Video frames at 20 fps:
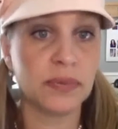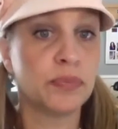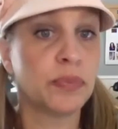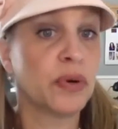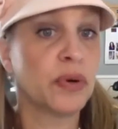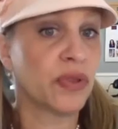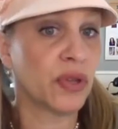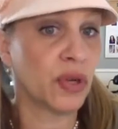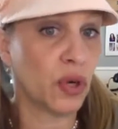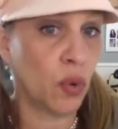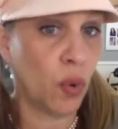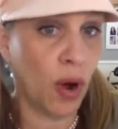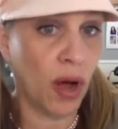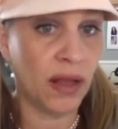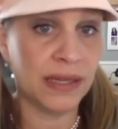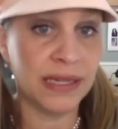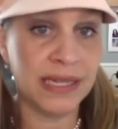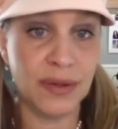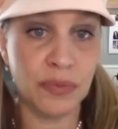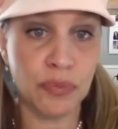both in
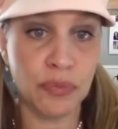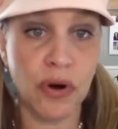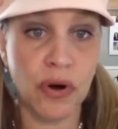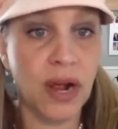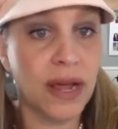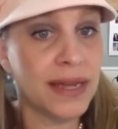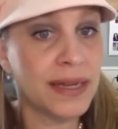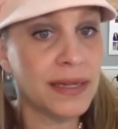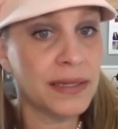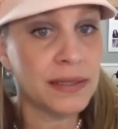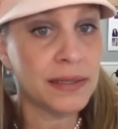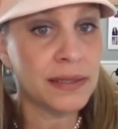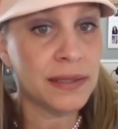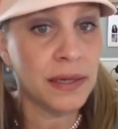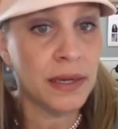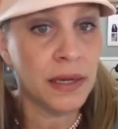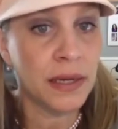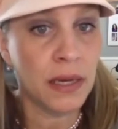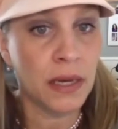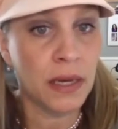quality and price,
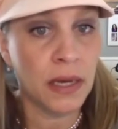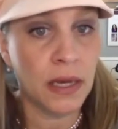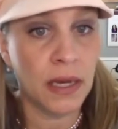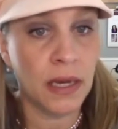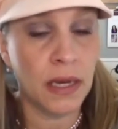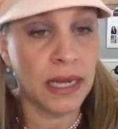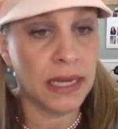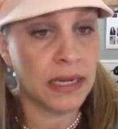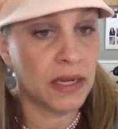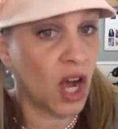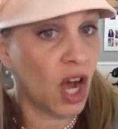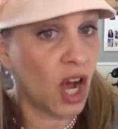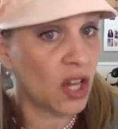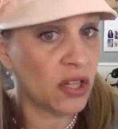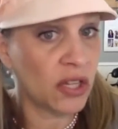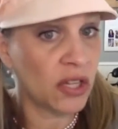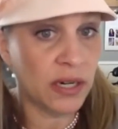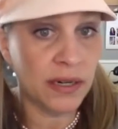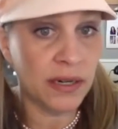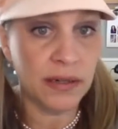
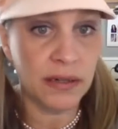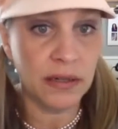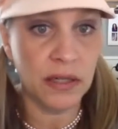color.